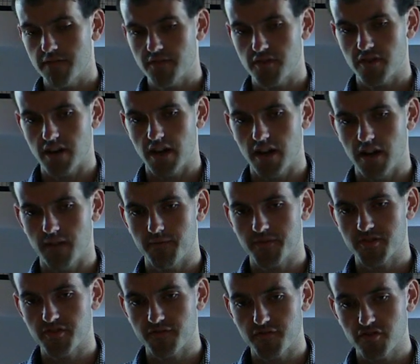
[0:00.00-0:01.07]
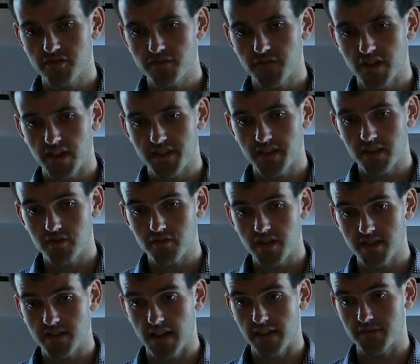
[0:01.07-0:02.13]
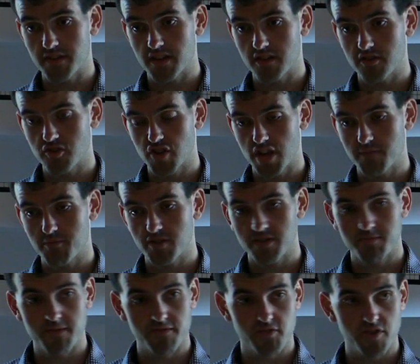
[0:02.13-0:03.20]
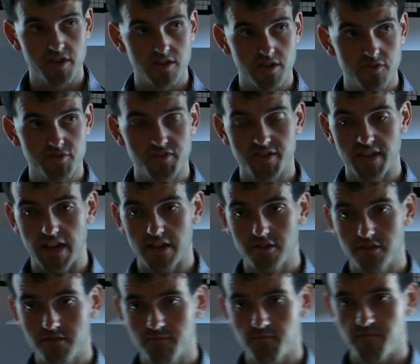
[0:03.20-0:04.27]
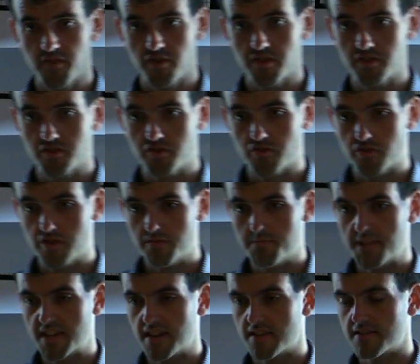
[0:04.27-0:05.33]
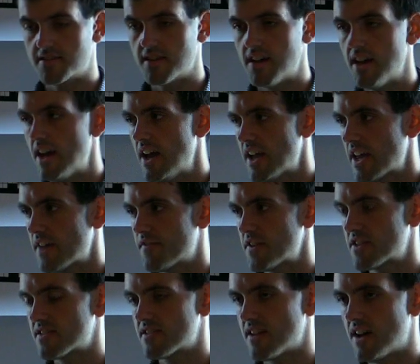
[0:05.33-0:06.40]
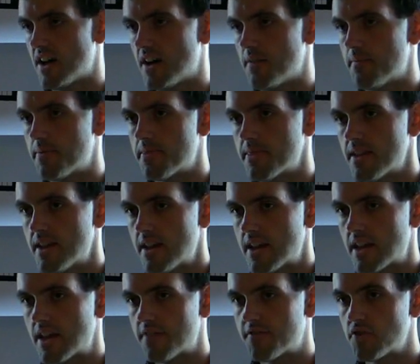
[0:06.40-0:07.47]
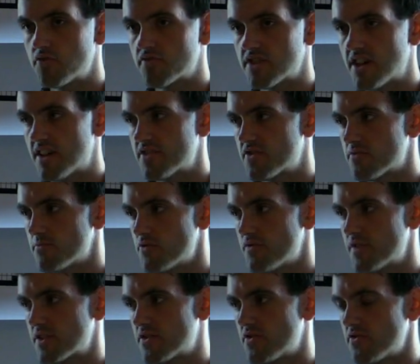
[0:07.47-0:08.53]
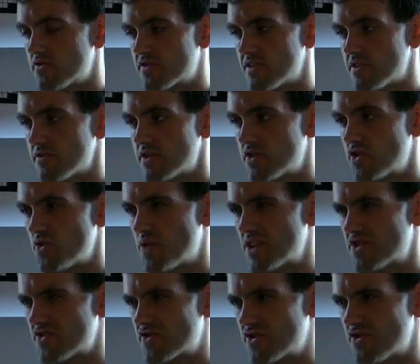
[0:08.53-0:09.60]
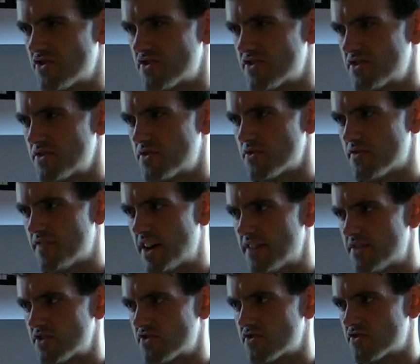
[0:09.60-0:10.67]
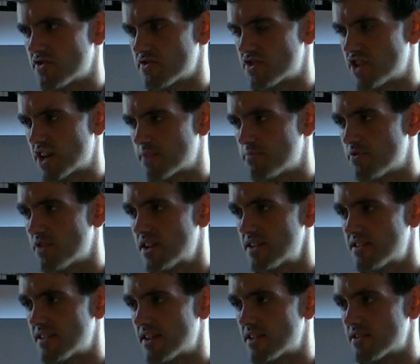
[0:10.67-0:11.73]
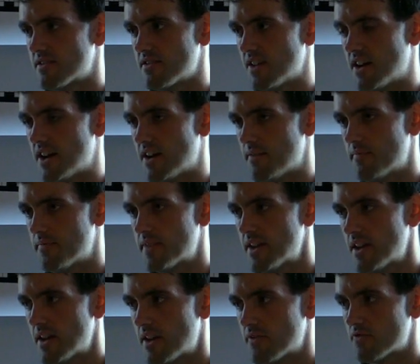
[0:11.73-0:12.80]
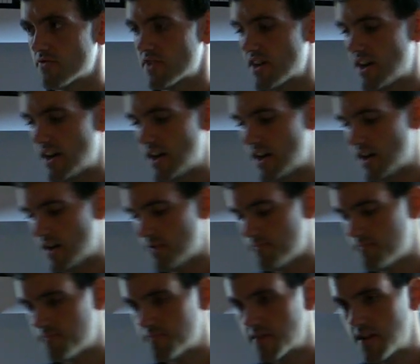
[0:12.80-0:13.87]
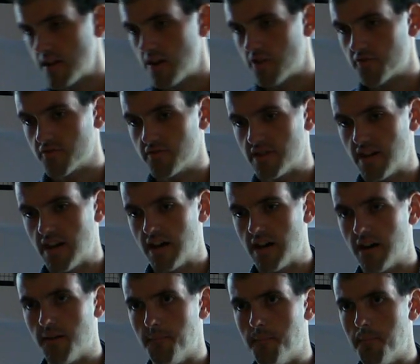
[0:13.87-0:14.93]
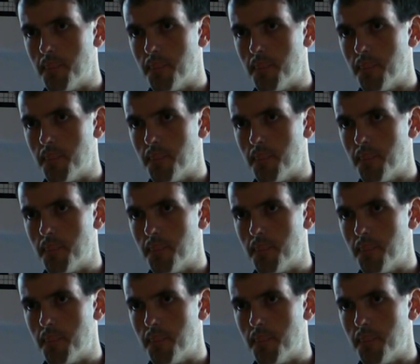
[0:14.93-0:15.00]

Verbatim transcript: Um, so first of all, I think you need to have the checkpoints be very close together, very short, because if it's, um, if you realize you're moving too slowly 200 turns into a 500 turn checkpoint and um, you, uh, um,